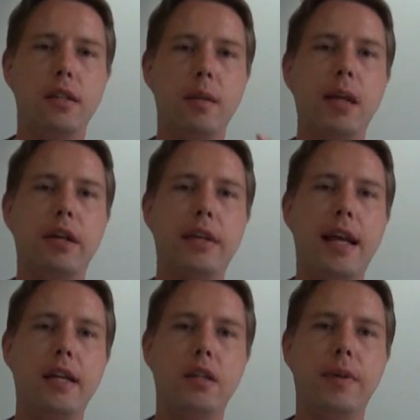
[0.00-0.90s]
similar
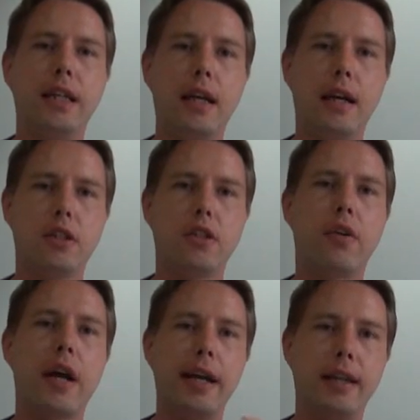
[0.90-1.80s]
case with
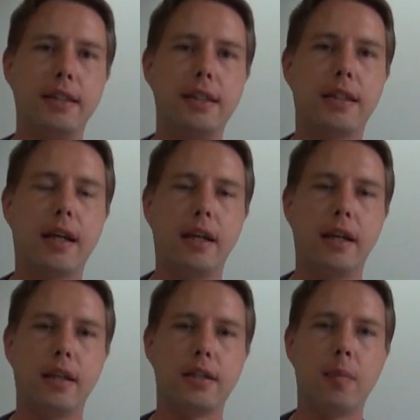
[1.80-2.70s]
psoriasis
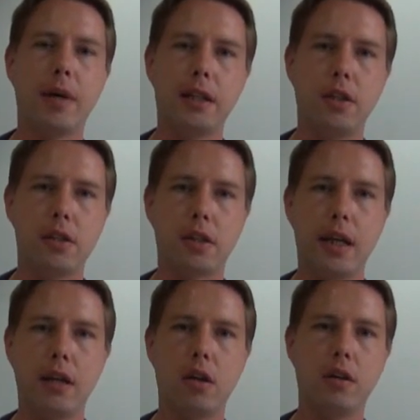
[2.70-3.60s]
and some other
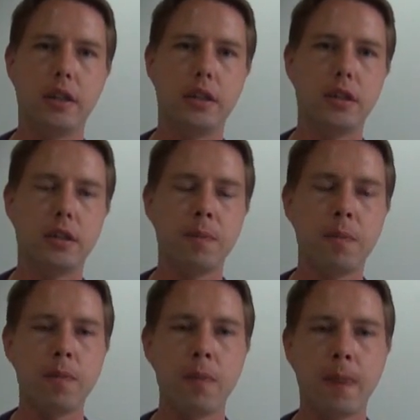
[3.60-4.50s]
skin conditions.
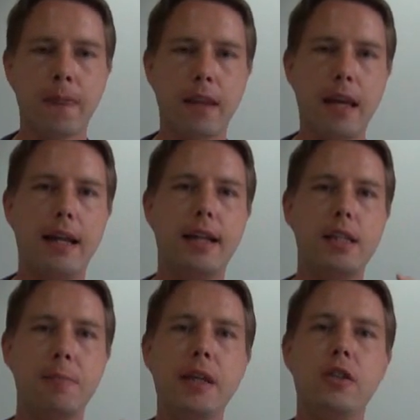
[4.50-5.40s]
And
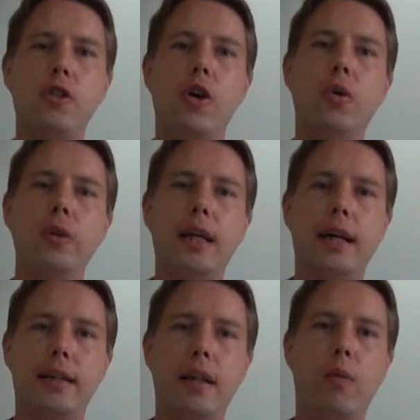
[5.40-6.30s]
it's been shown
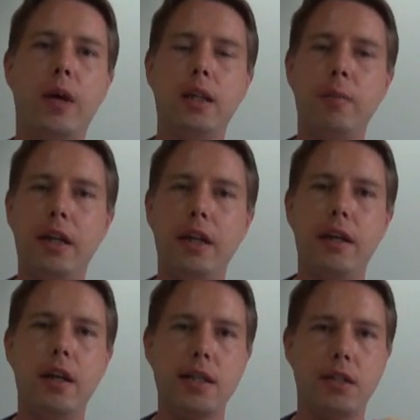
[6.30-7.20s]
that vitamin D
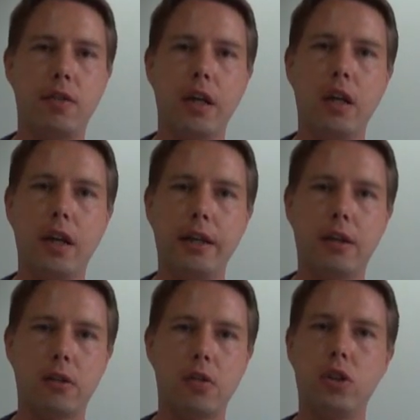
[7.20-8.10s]
does regulate
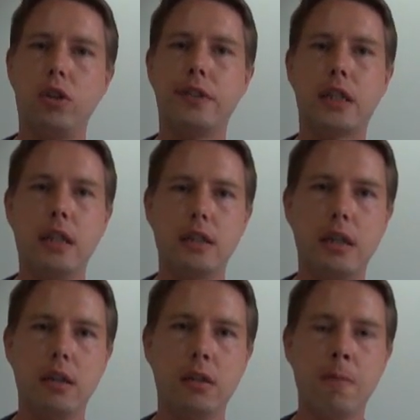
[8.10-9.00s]
the growth of skin
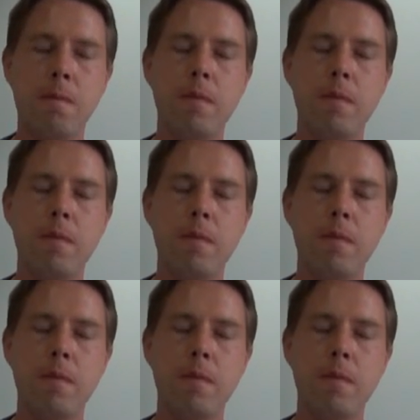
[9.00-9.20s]
cells.